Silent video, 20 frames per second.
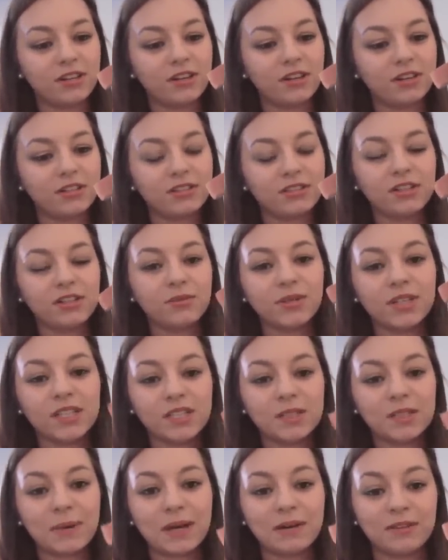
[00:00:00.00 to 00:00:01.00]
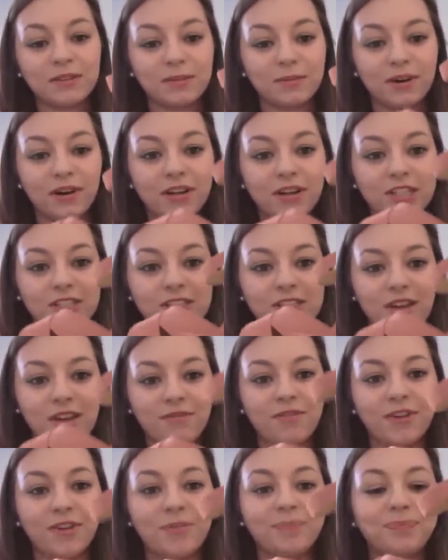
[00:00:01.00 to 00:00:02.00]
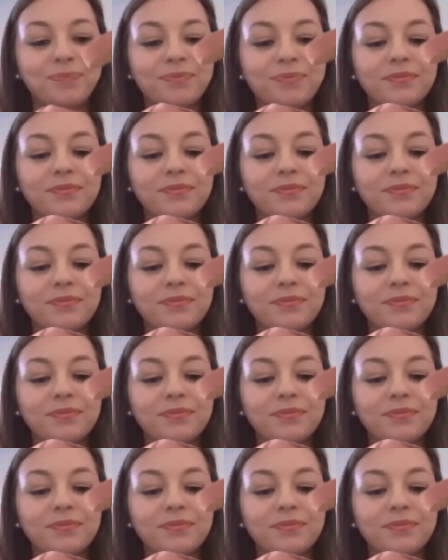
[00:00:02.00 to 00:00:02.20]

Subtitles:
I don't know what it is about them. I just love them.